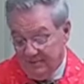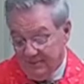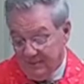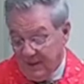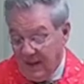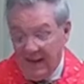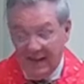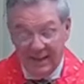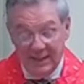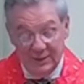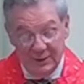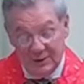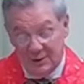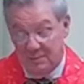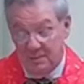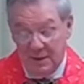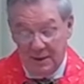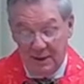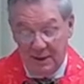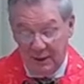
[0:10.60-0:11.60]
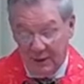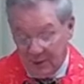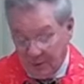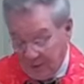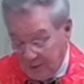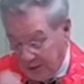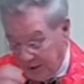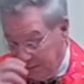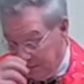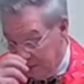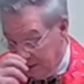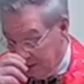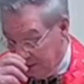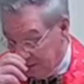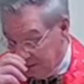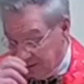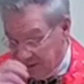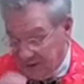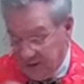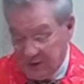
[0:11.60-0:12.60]
likened to many of the early
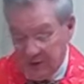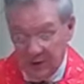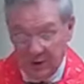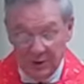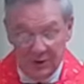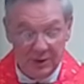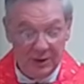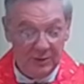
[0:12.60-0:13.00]
martyrs of the church.